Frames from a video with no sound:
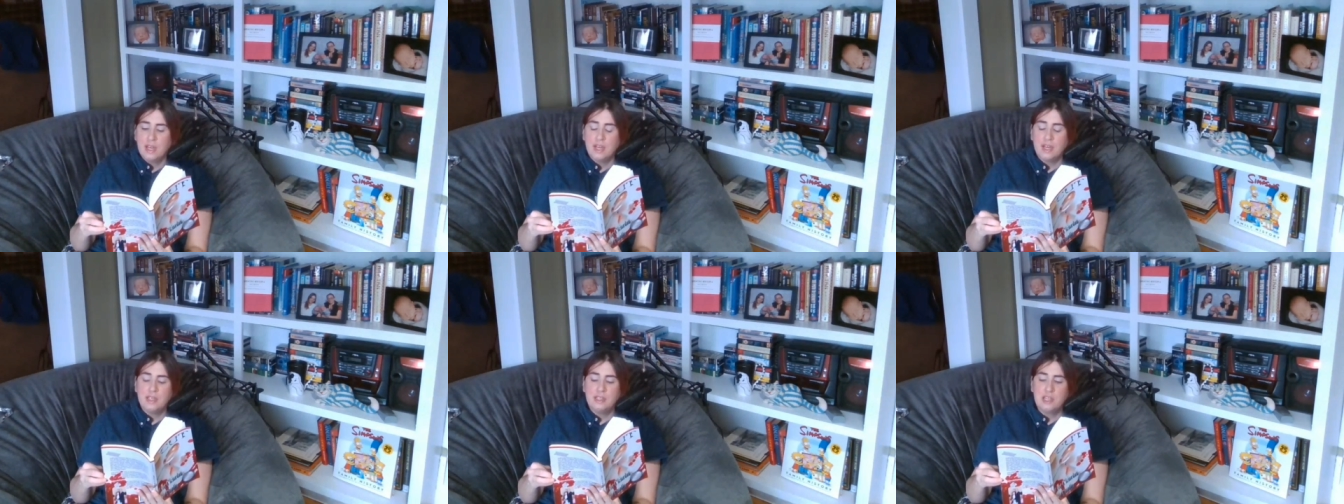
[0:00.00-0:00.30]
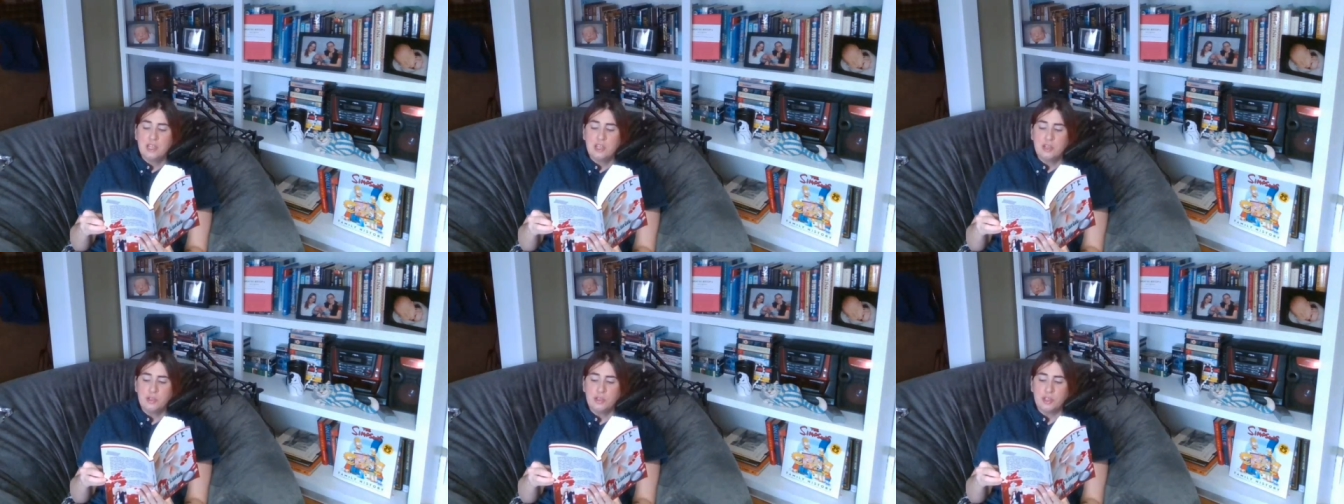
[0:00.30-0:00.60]
And
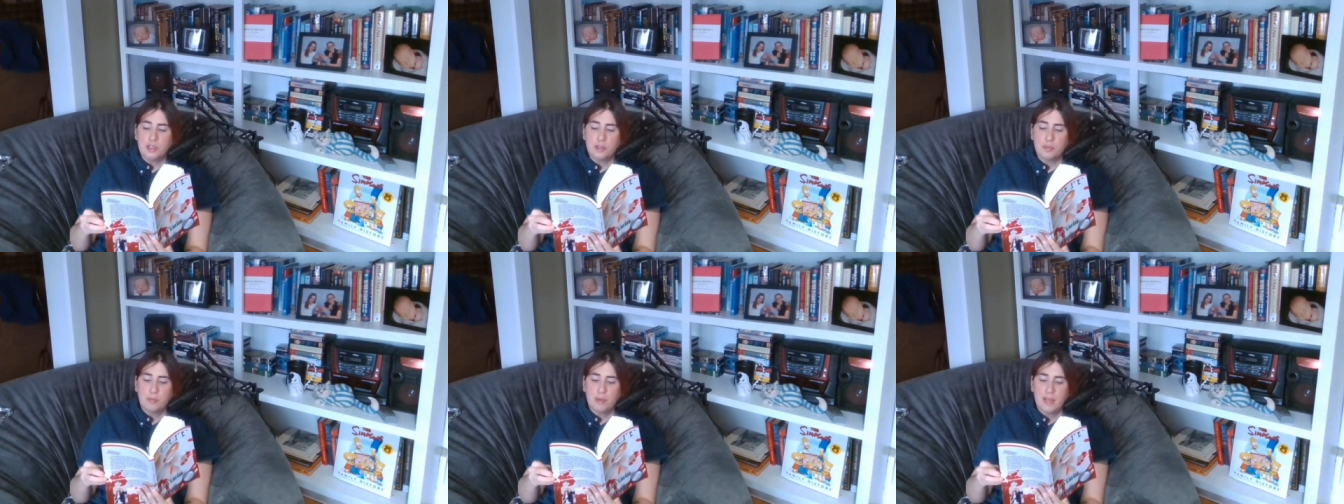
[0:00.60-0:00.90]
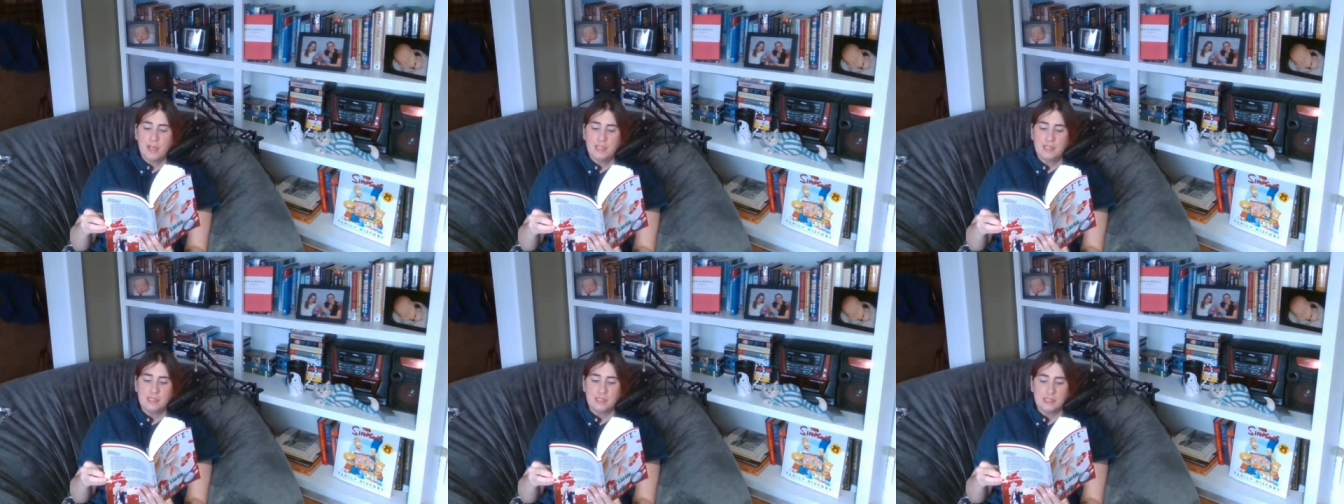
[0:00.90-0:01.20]
not only your
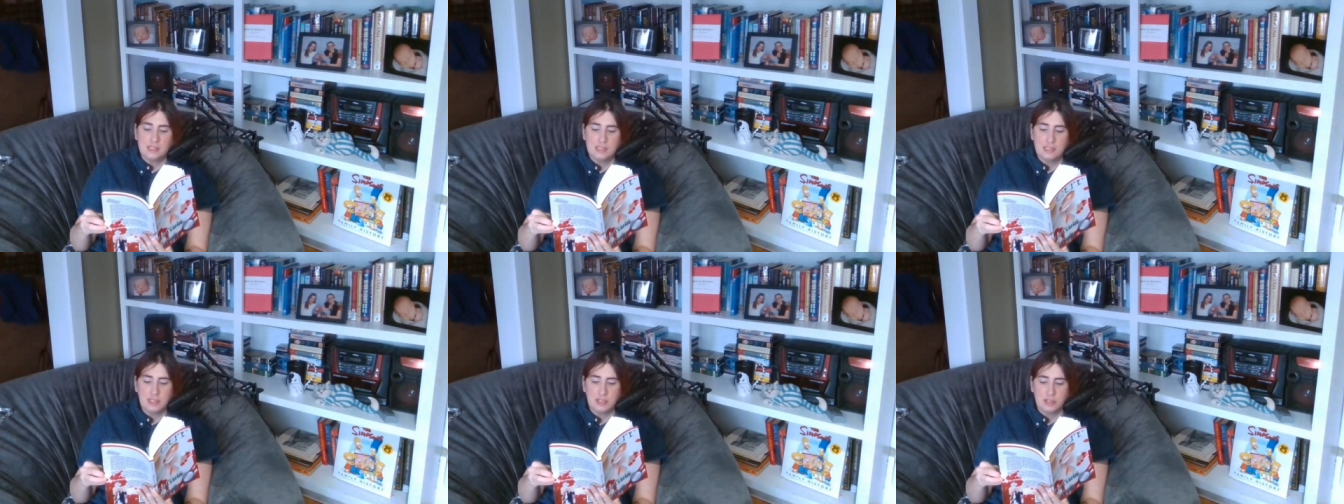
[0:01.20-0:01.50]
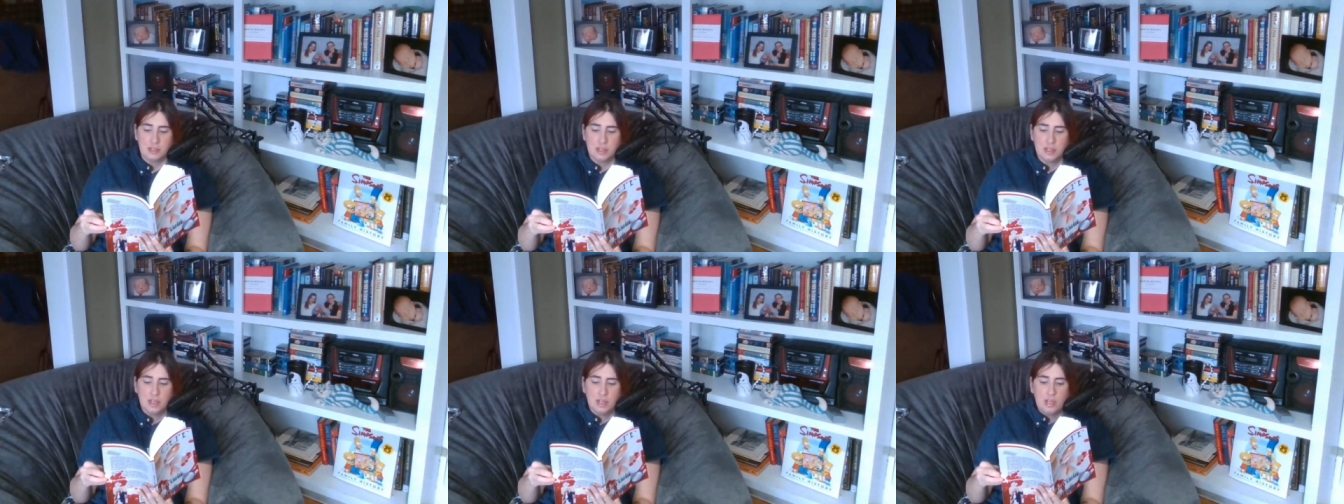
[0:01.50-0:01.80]
paintings
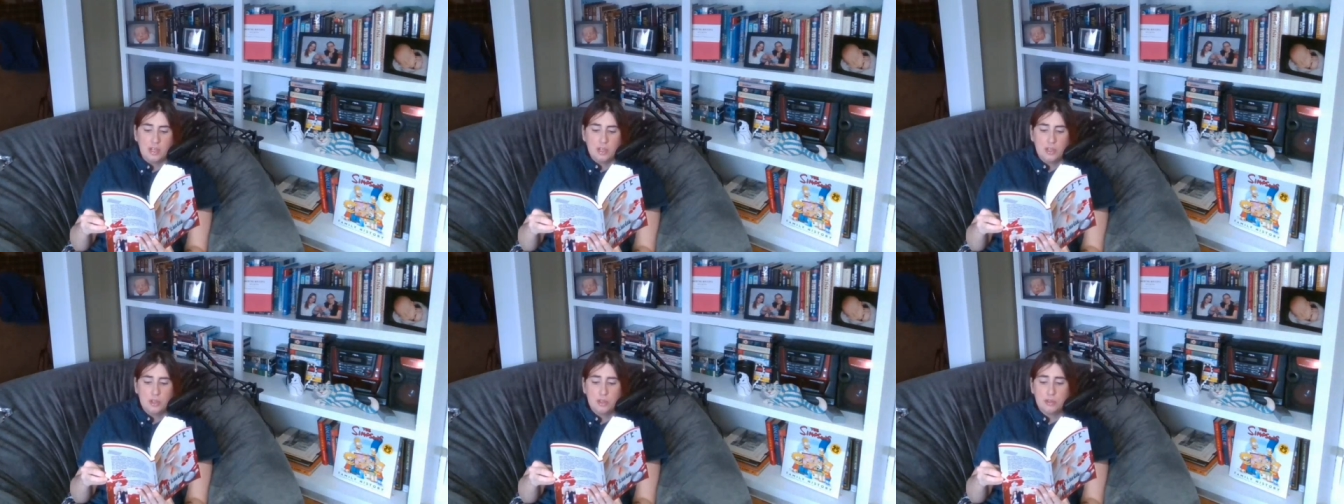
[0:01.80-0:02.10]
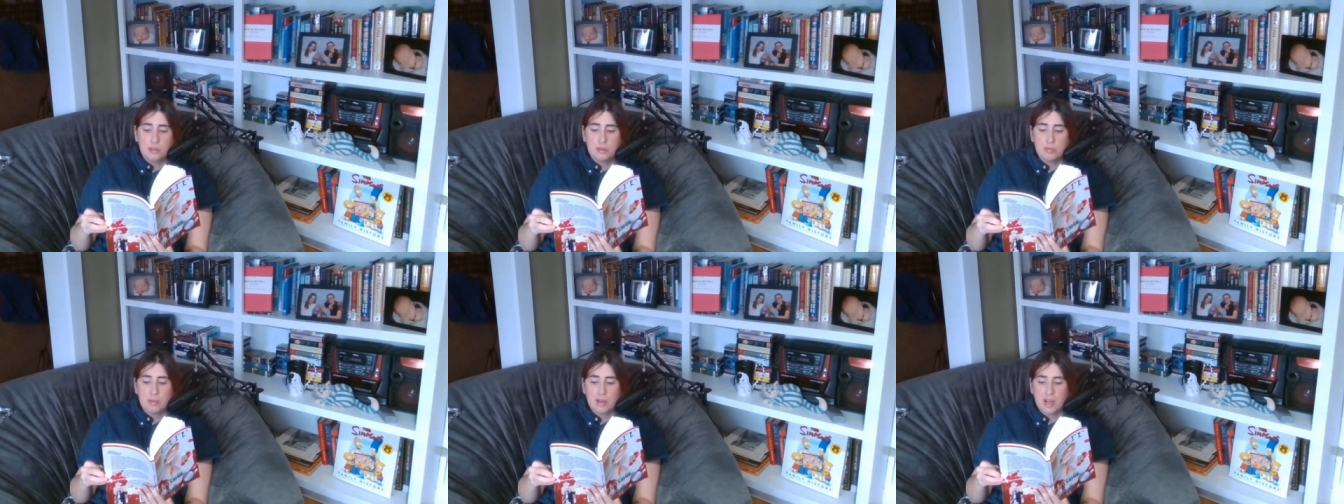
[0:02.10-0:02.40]
either. You
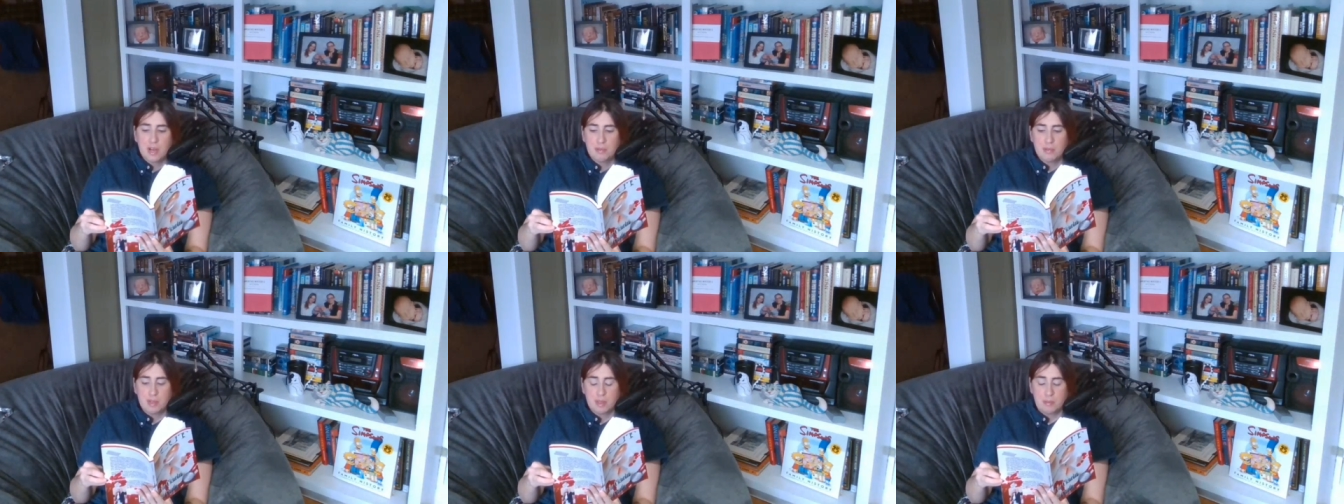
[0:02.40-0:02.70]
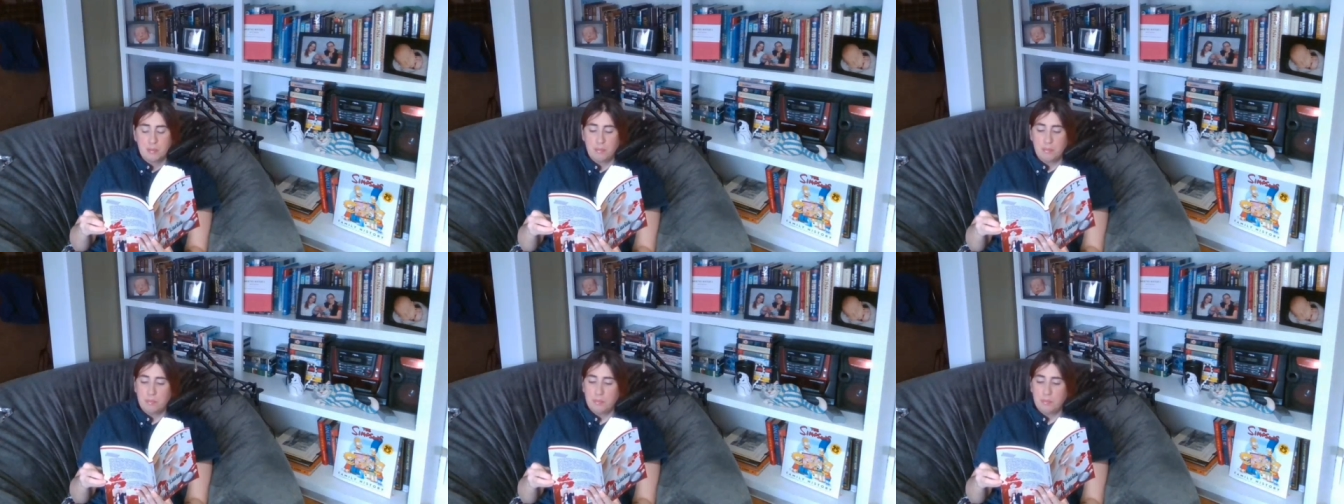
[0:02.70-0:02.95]
could probably